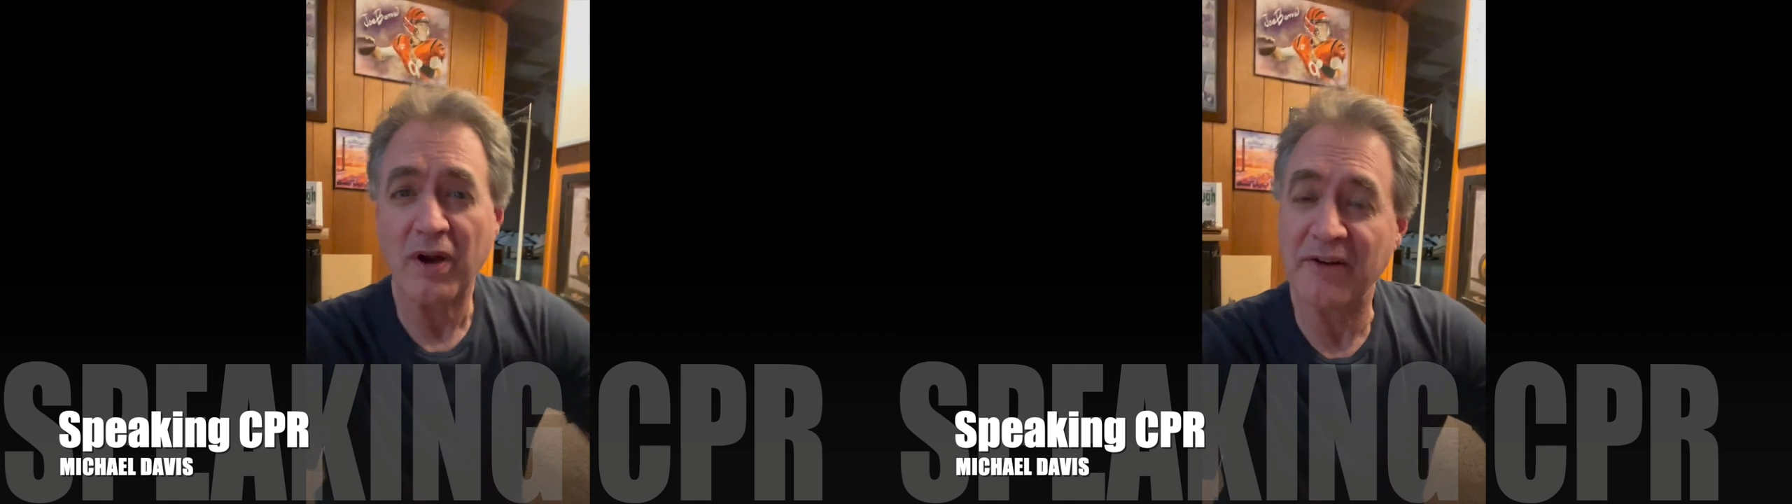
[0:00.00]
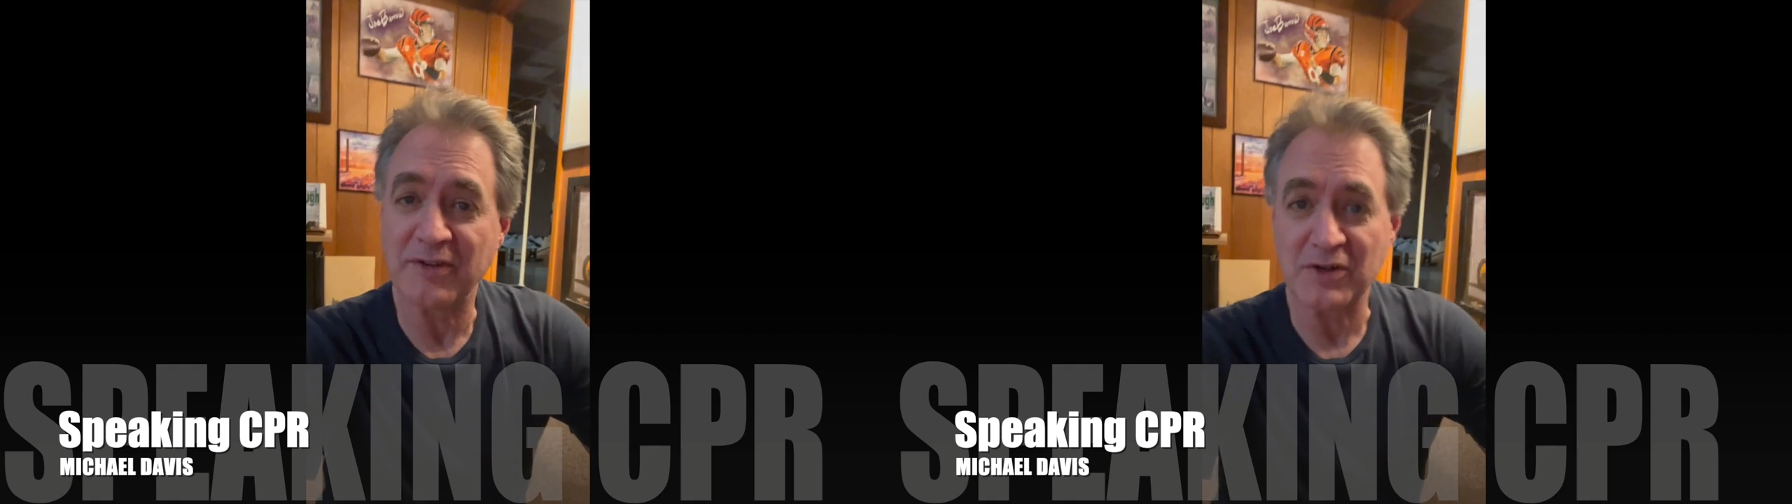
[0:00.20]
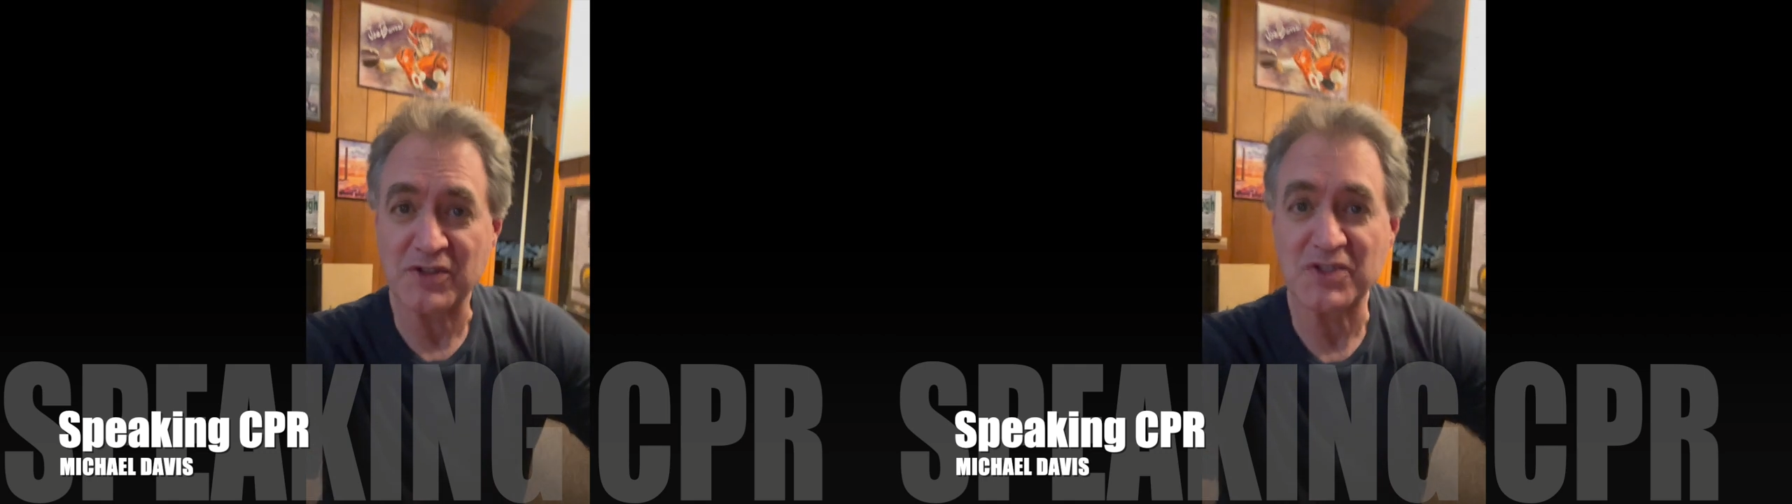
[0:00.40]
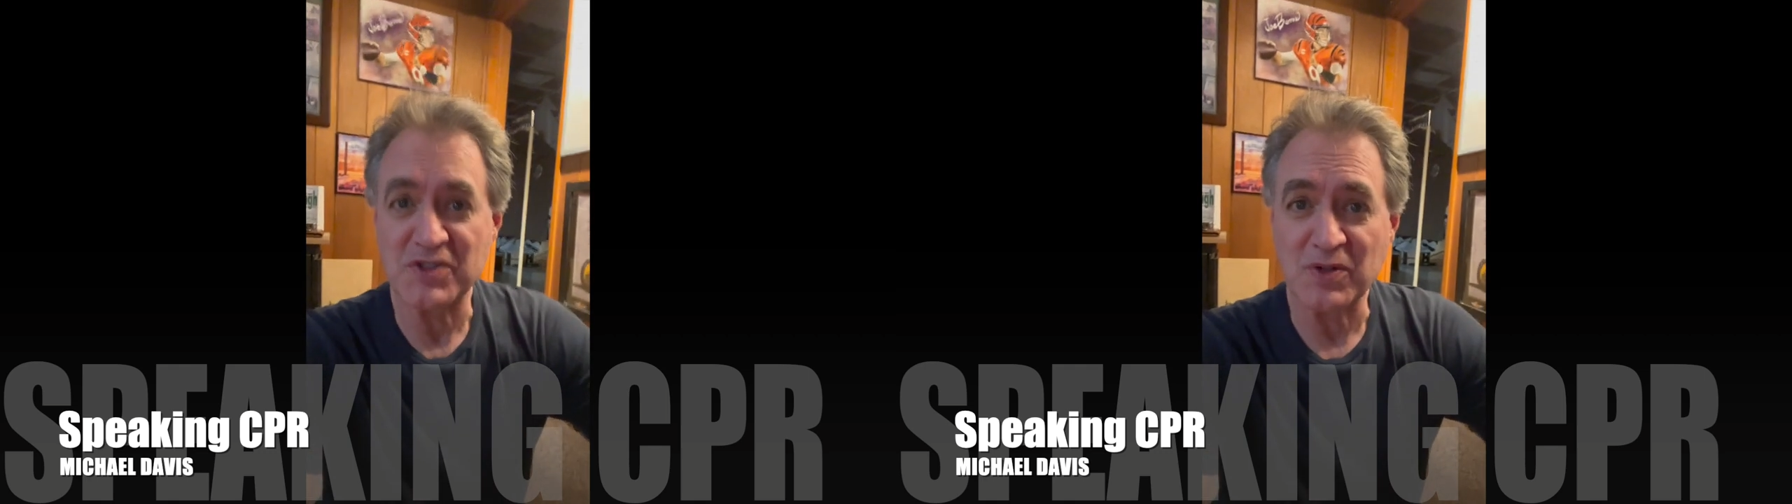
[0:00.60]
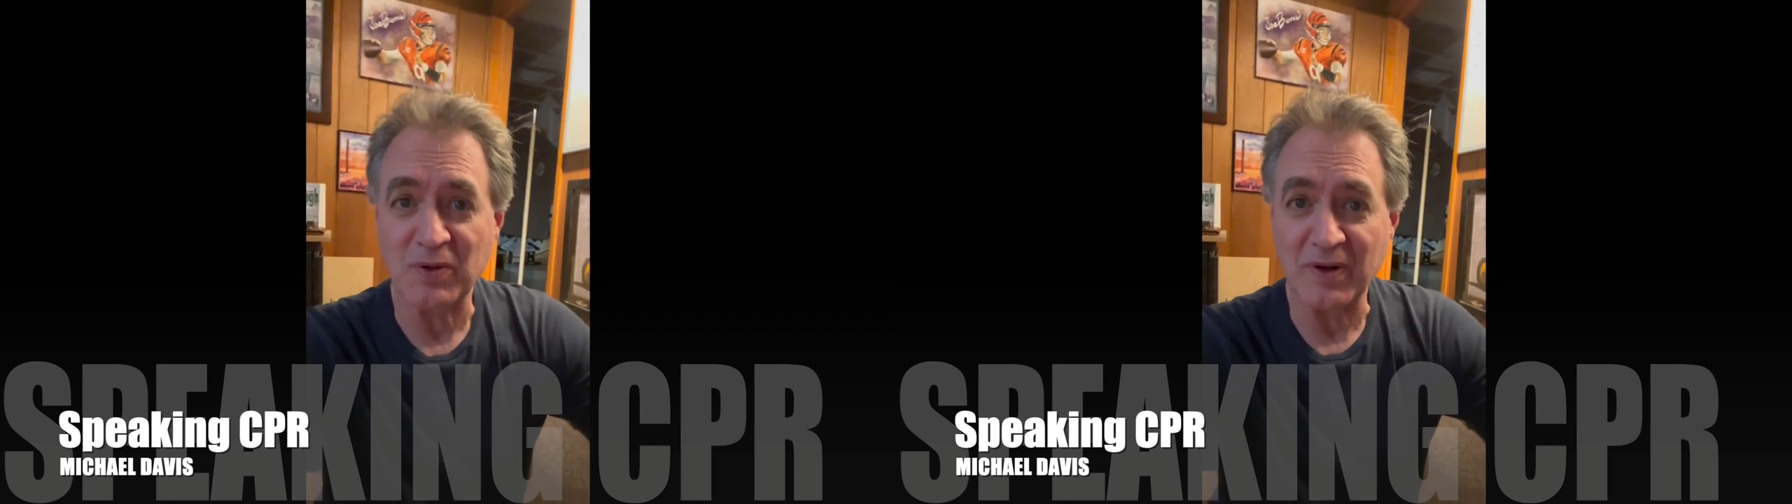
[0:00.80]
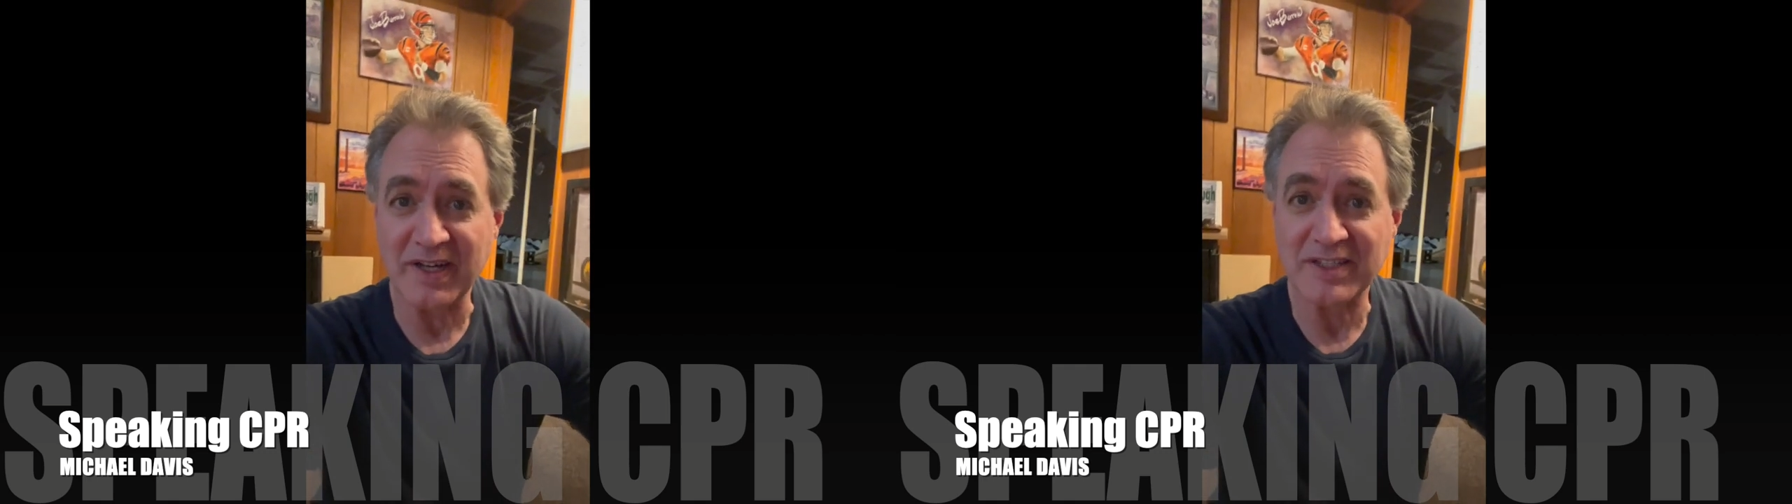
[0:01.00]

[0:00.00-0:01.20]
of your story,